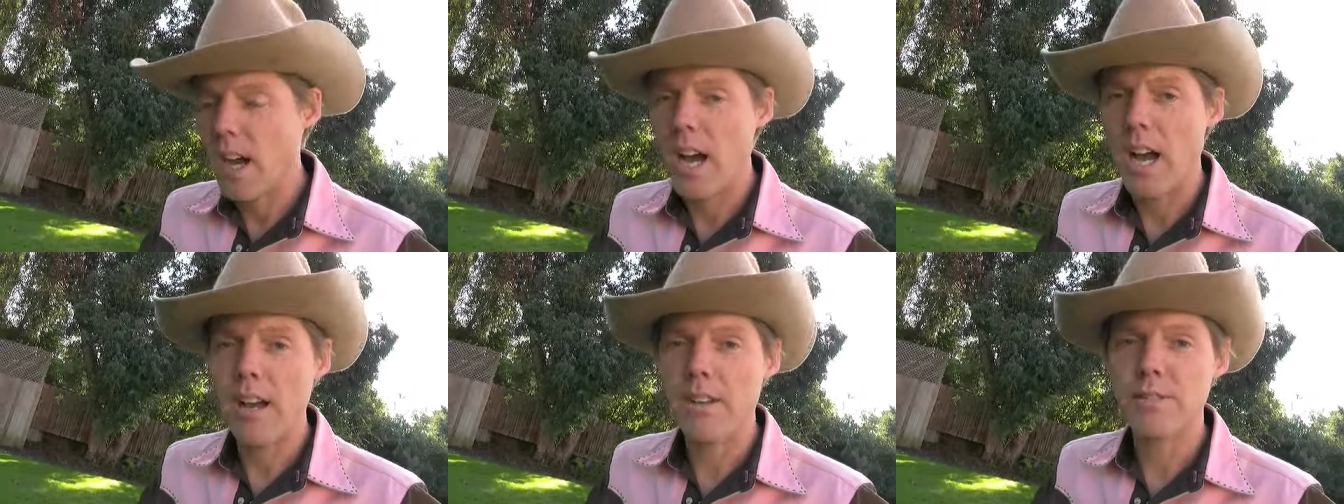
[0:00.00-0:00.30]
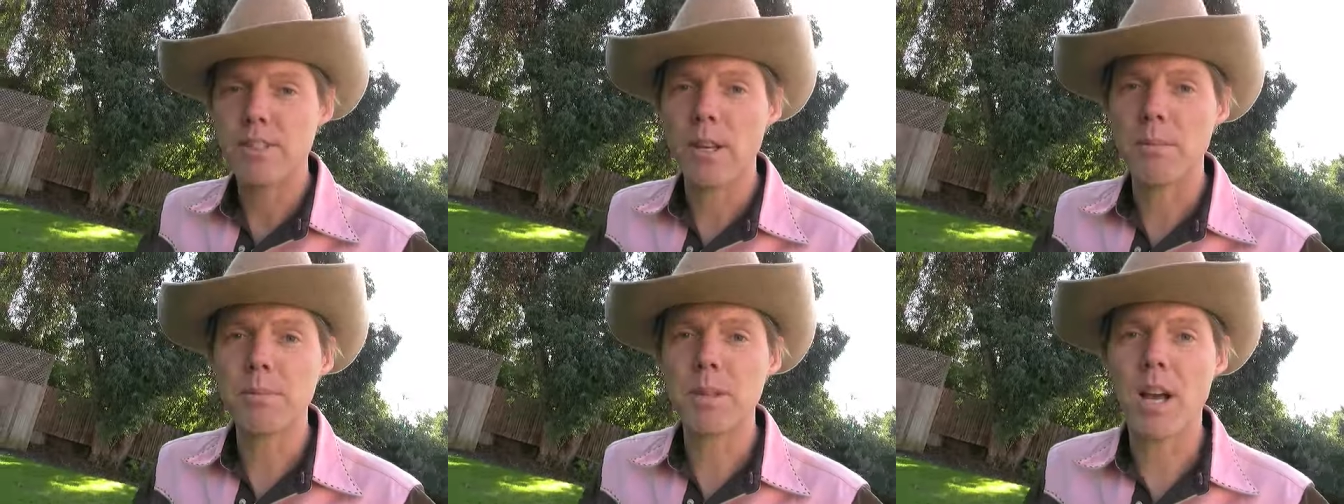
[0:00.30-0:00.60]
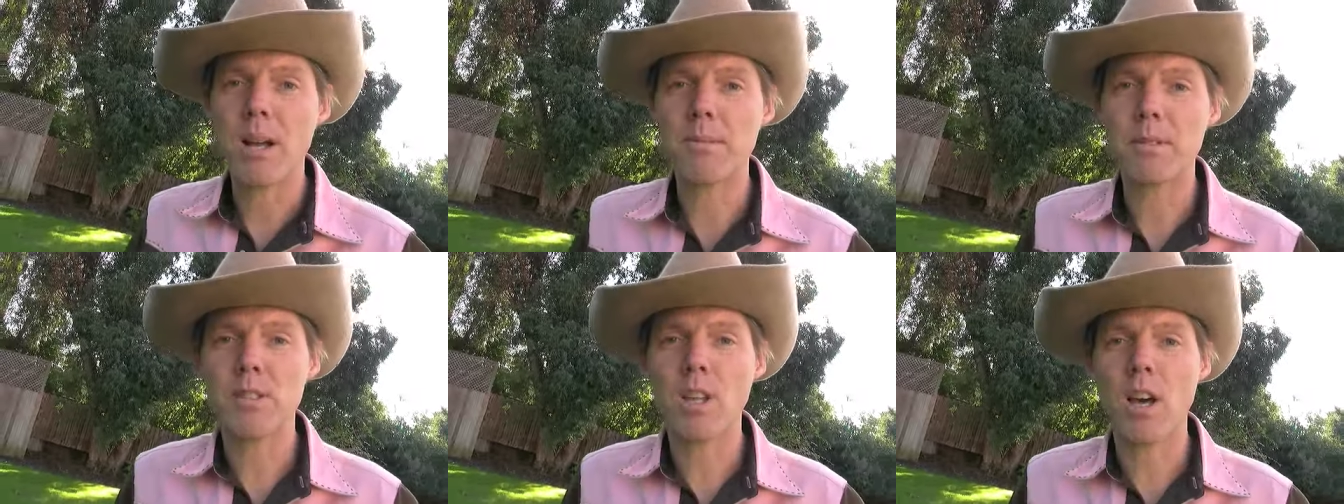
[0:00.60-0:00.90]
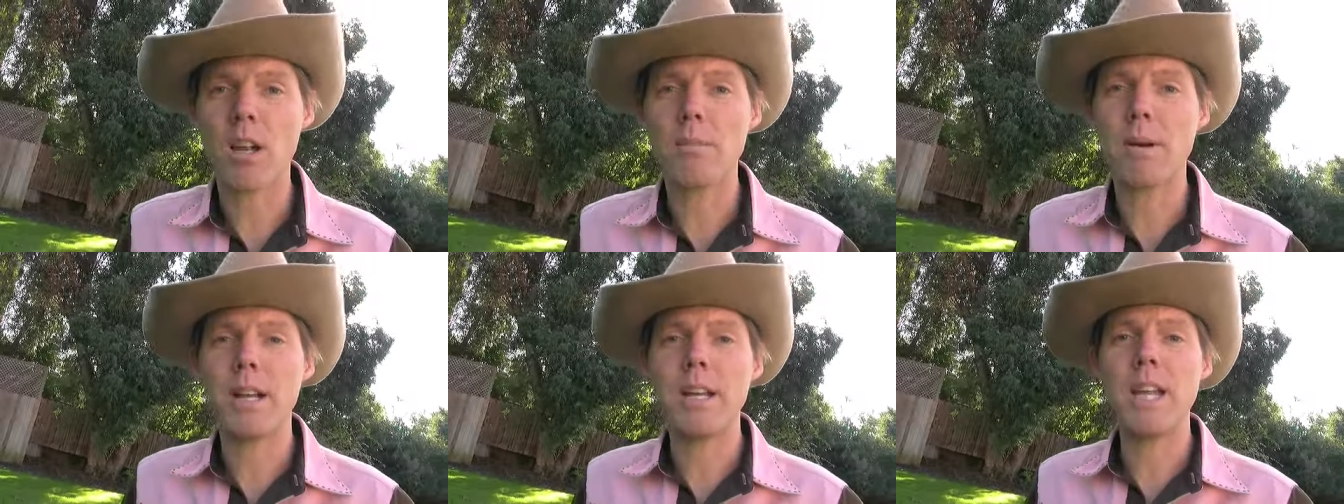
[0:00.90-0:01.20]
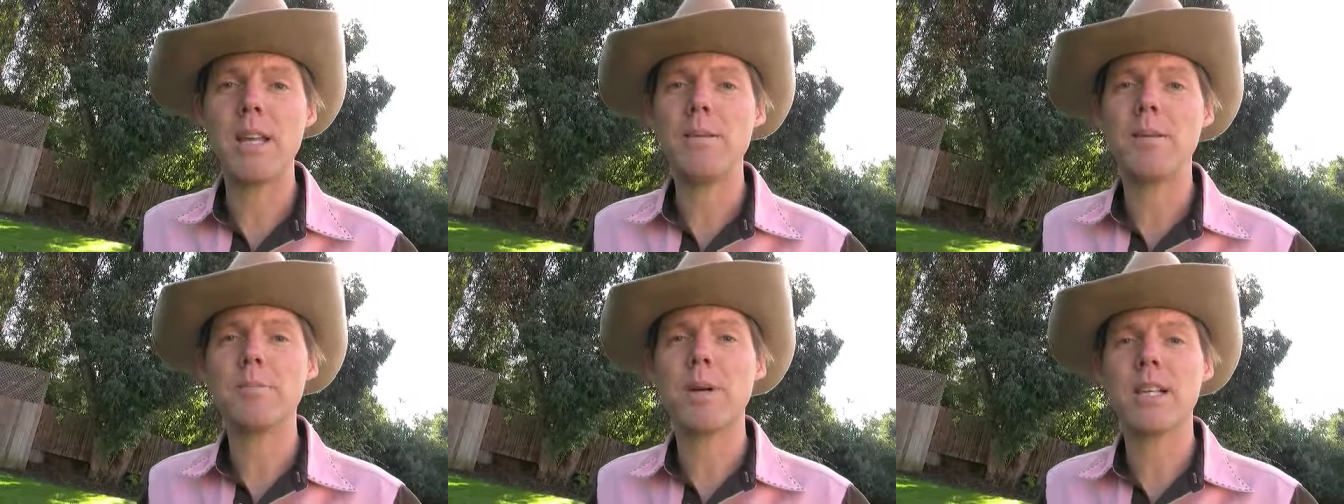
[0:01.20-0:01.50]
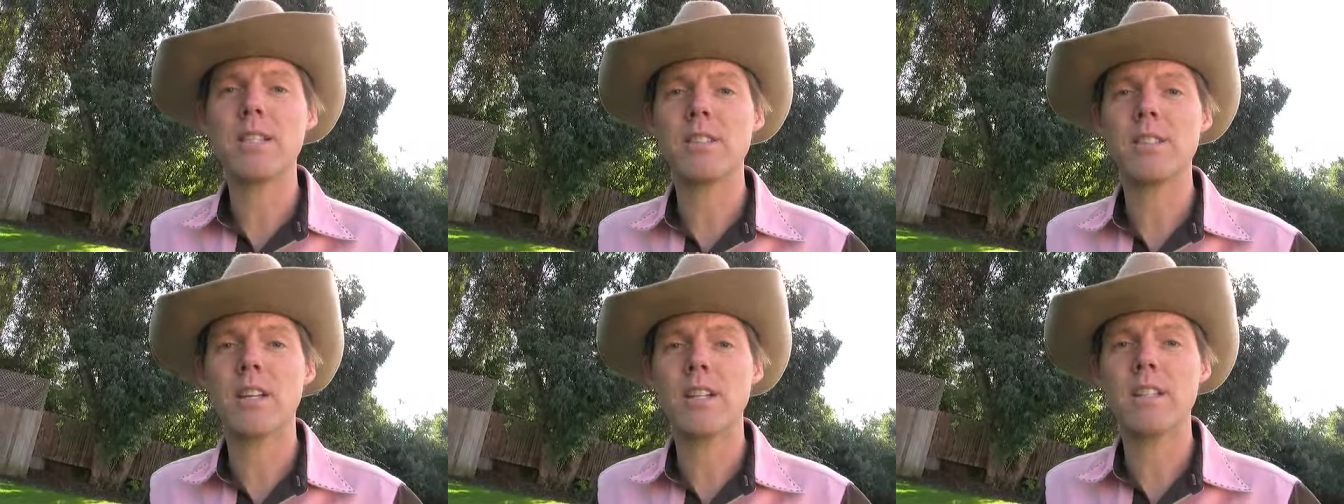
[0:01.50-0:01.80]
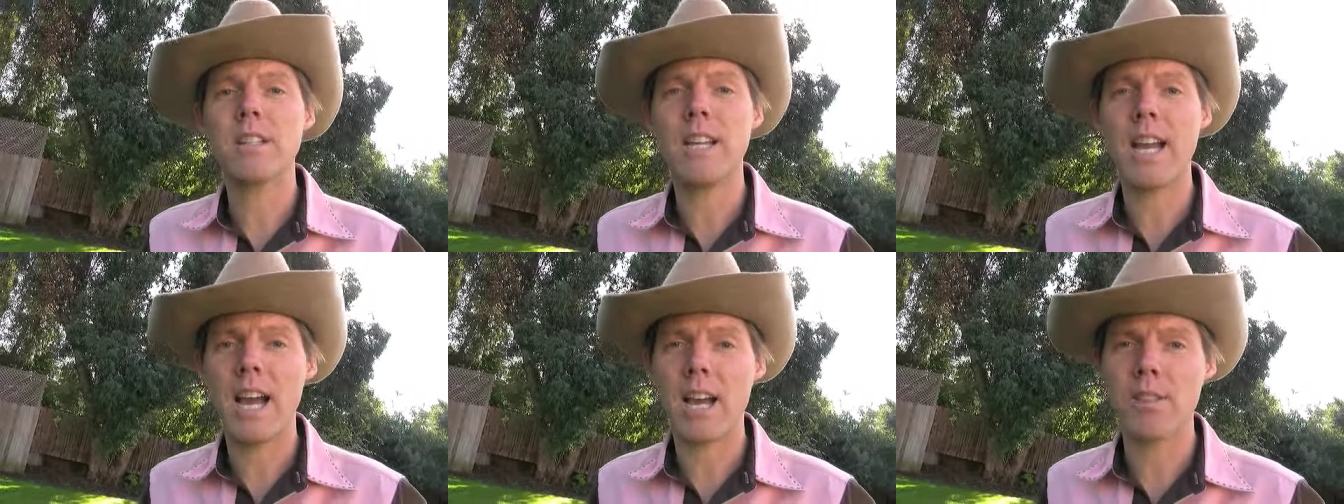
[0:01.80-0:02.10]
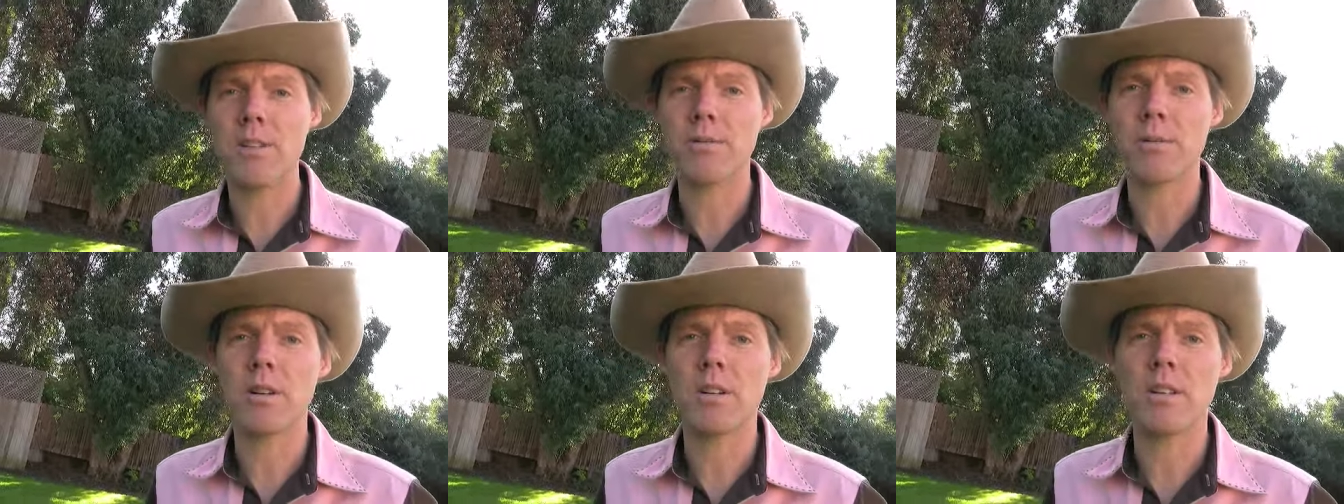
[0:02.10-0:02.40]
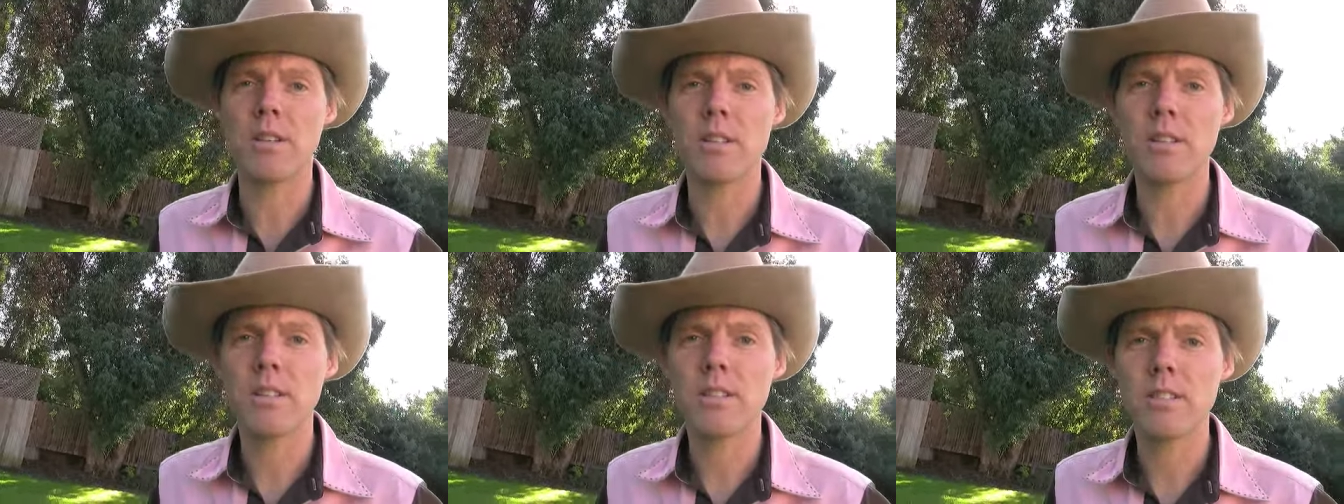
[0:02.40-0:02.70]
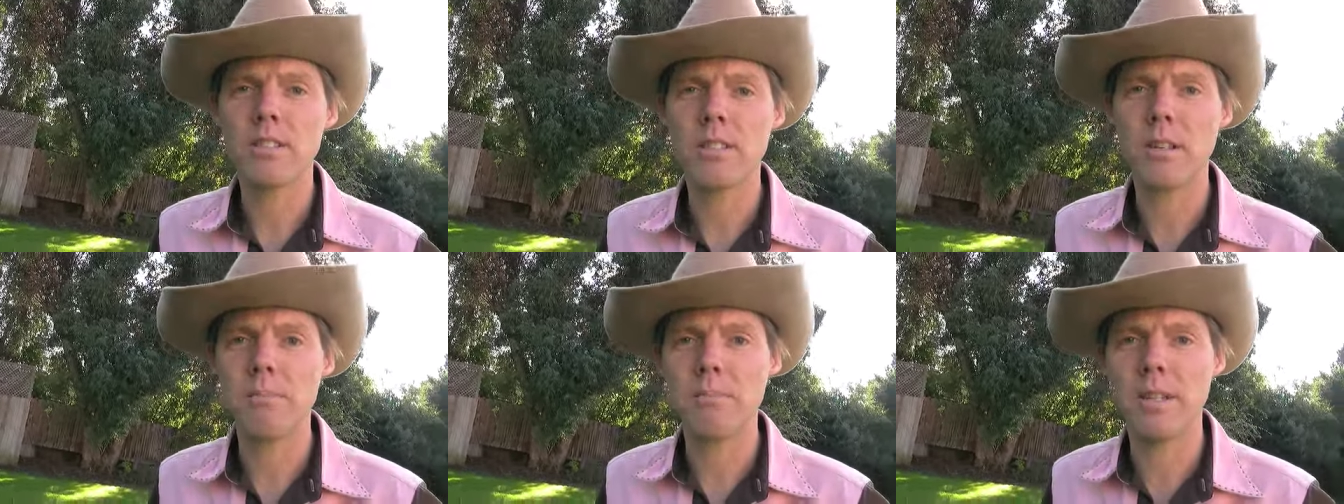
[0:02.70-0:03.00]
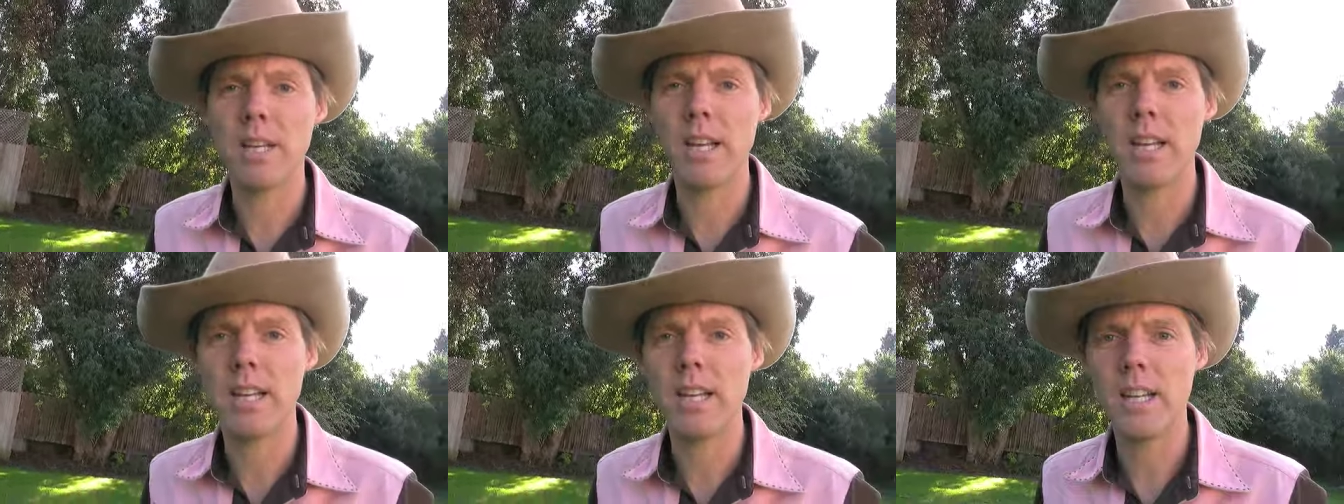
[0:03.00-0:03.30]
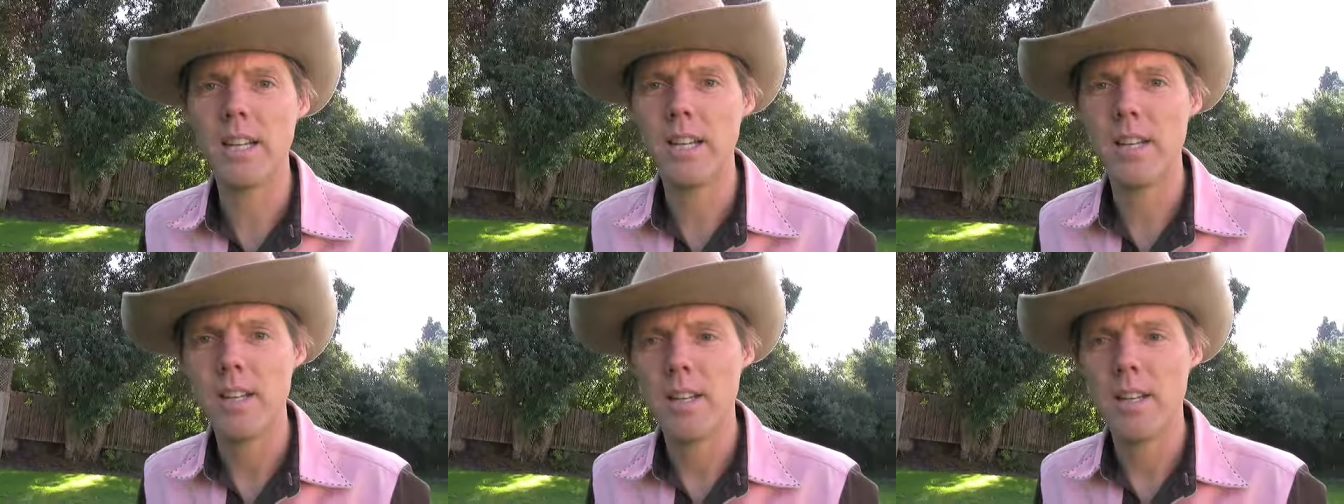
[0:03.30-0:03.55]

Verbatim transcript: I've sometimes thought about naming my son Gatherer someday.